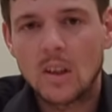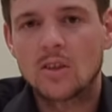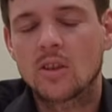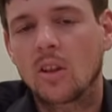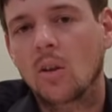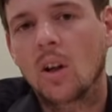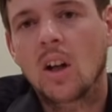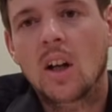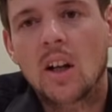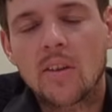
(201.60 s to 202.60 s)
So
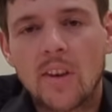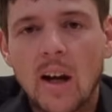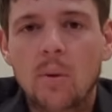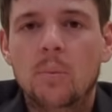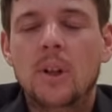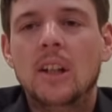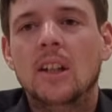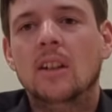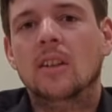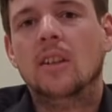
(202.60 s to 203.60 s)
that would
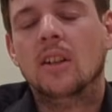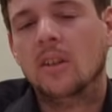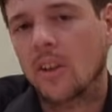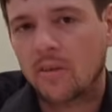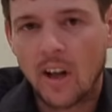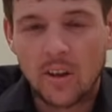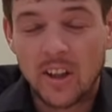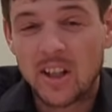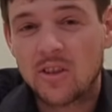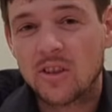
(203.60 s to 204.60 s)
be the
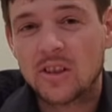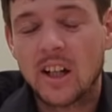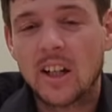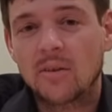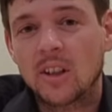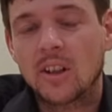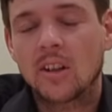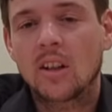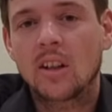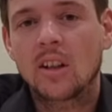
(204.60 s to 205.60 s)
foundation side of it.
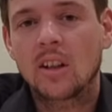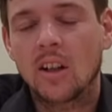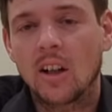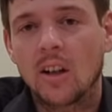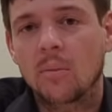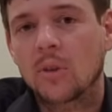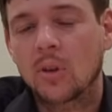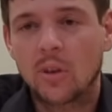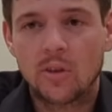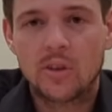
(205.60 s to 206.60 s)

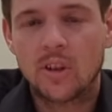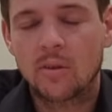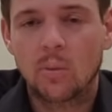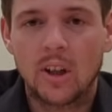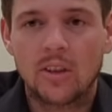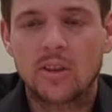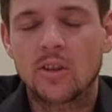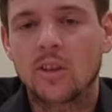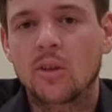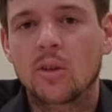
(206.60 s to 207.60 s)
So there's different ways you
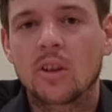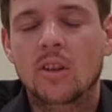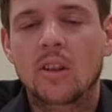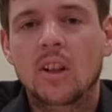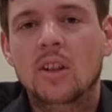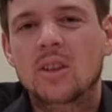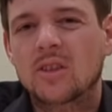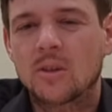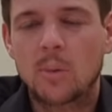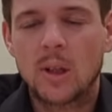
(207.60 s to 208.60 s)
can do it.
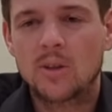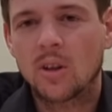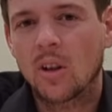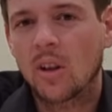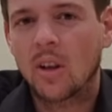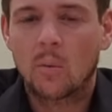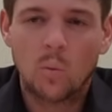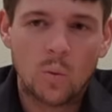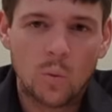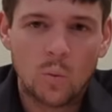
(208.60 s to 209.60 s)
Just depends on
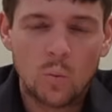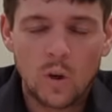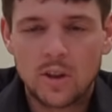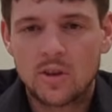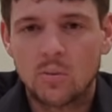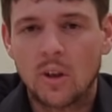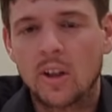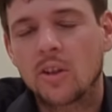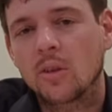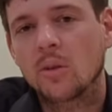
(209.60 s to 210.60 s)
what you want
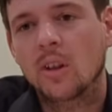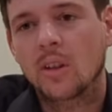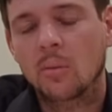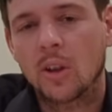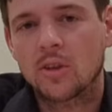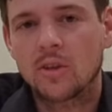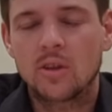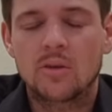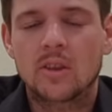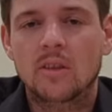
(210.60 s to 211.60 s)
to do and what you're
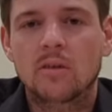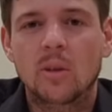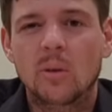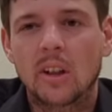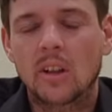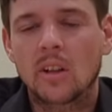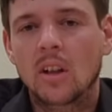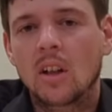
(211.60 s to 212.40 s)
using it for, really.